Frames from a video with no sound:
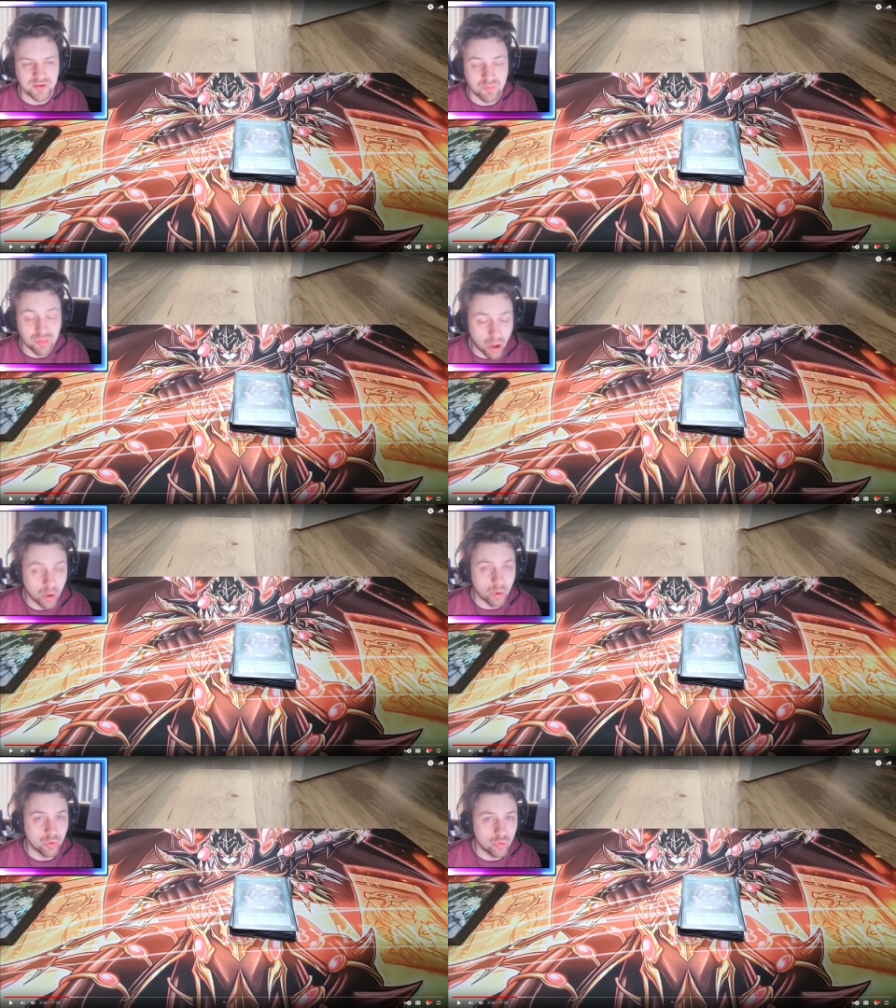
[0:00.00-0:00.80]

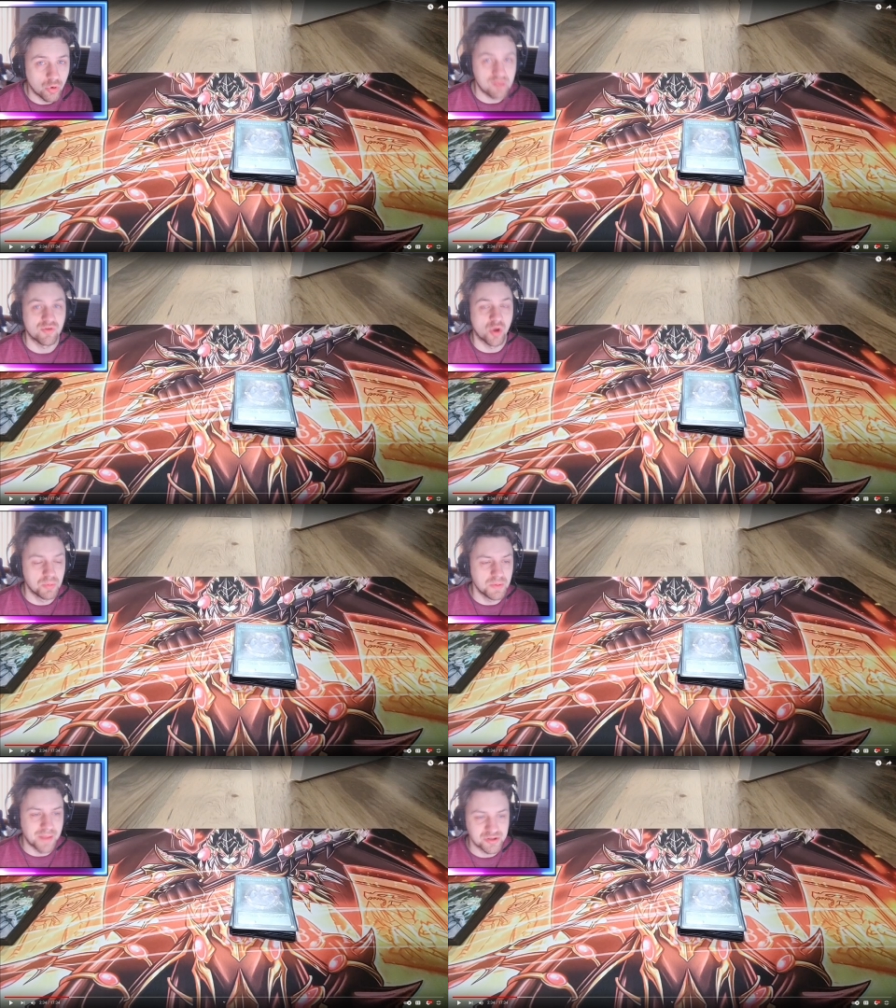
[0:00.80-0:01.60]
Though, if you
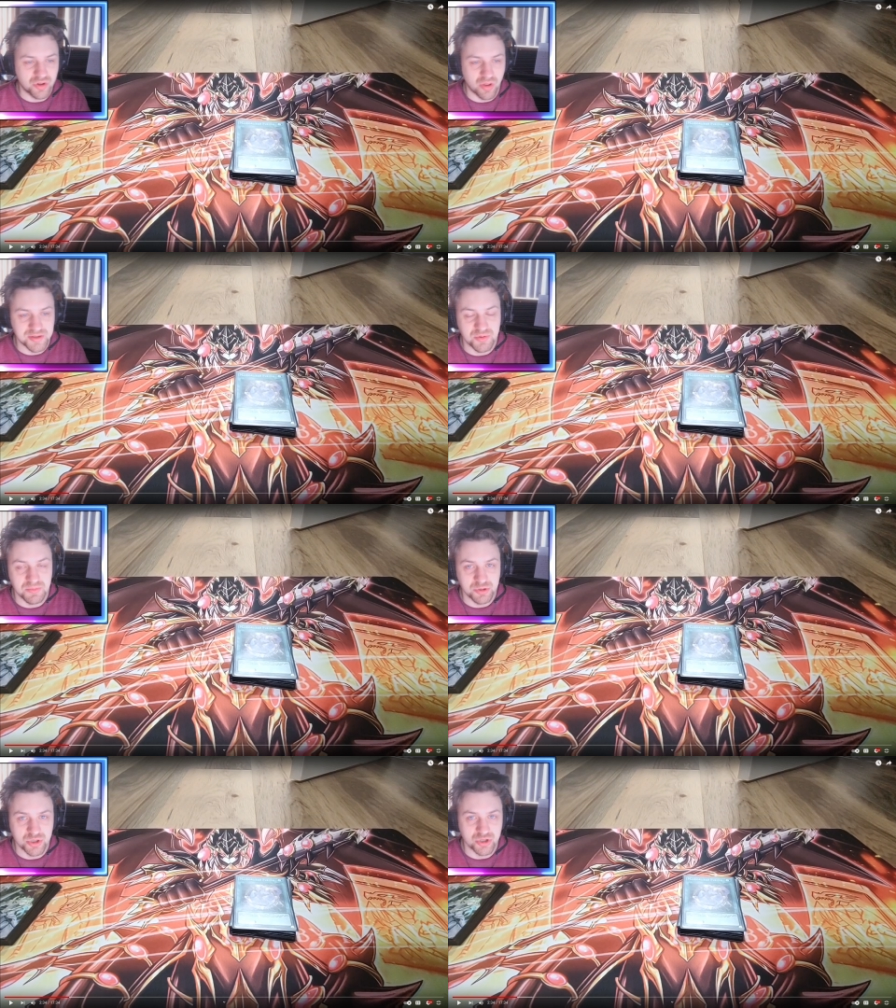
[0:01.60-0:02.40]
open Magic with
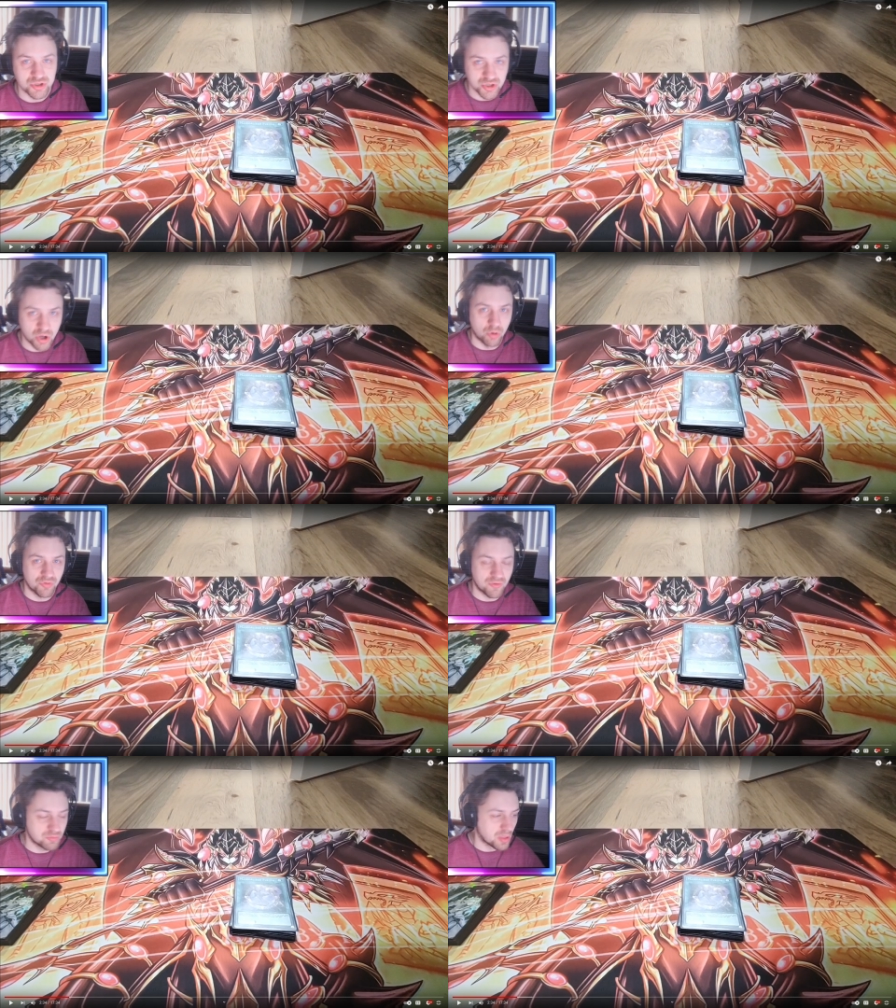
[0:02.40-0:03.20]
Magician Souls,
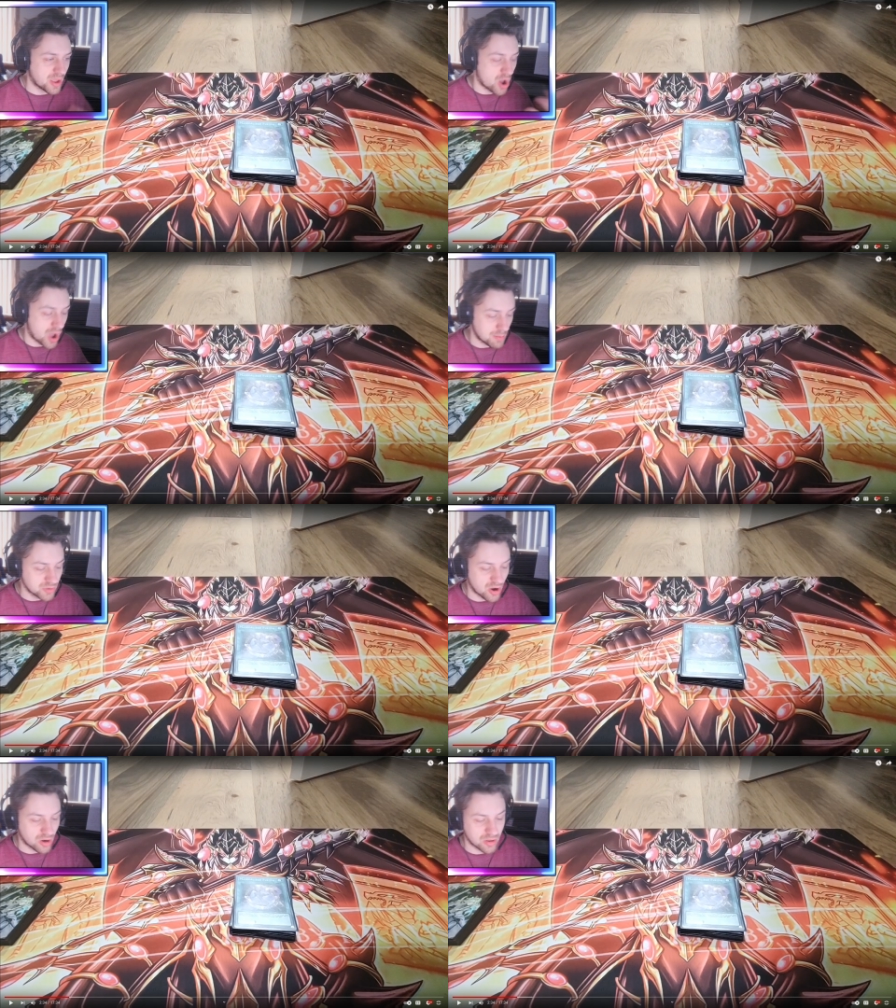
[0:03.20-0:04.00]
if you play I Am
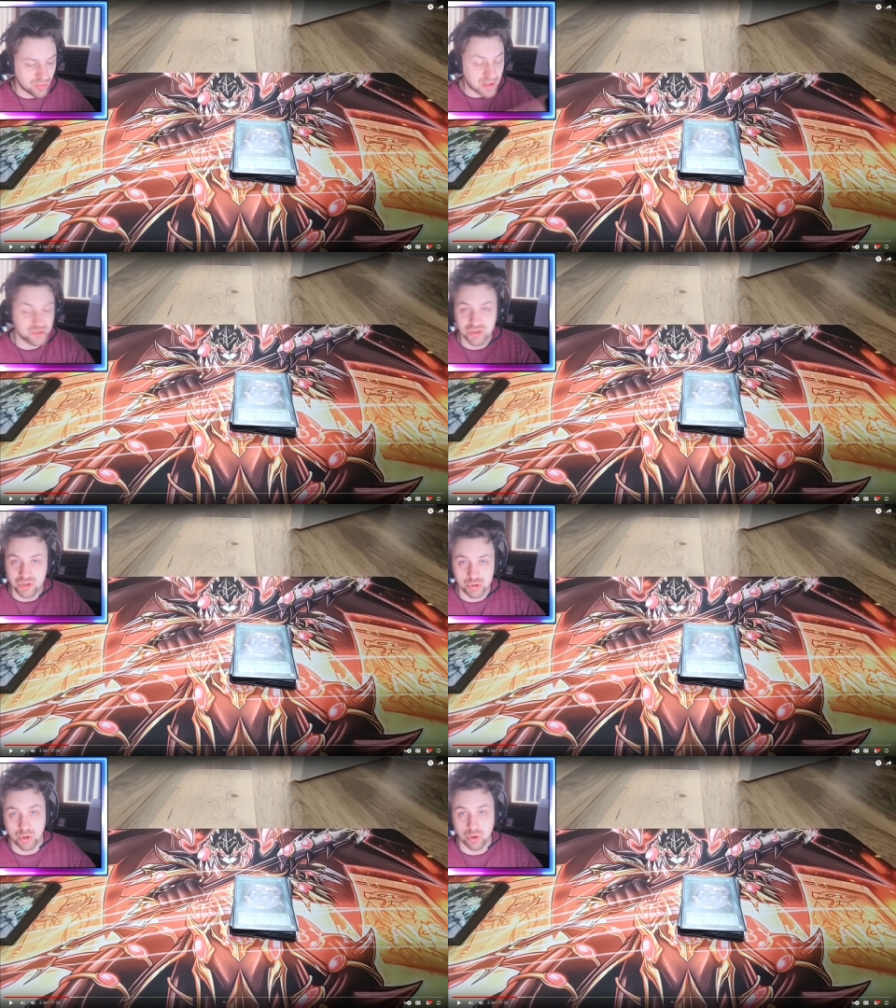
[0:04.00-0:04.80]
Dark, that's just a
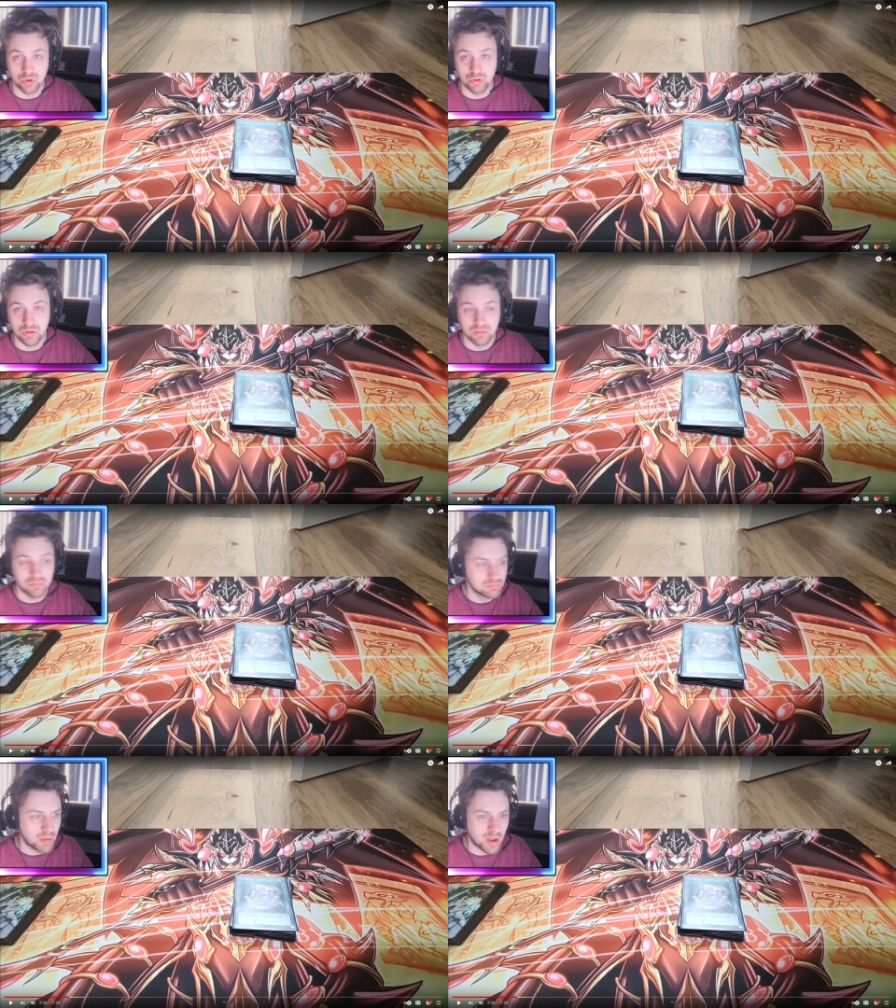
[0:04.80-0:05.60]
Dragoon
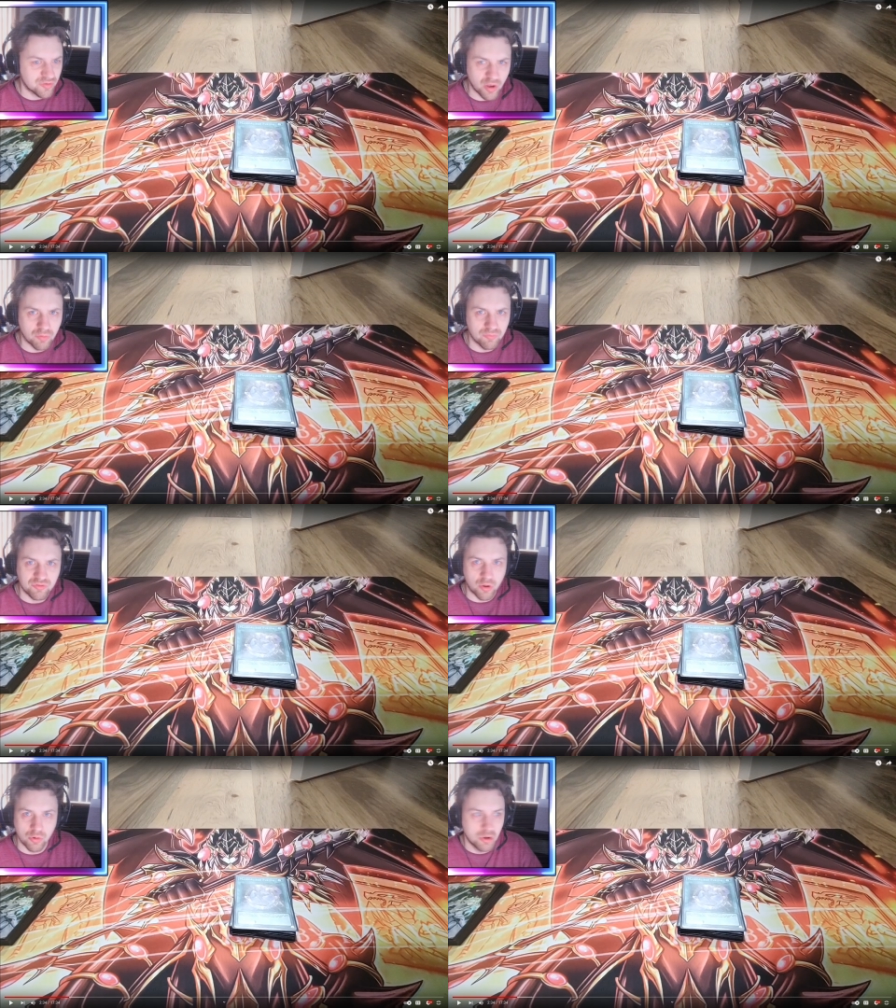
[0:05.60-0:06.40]
by itself. So,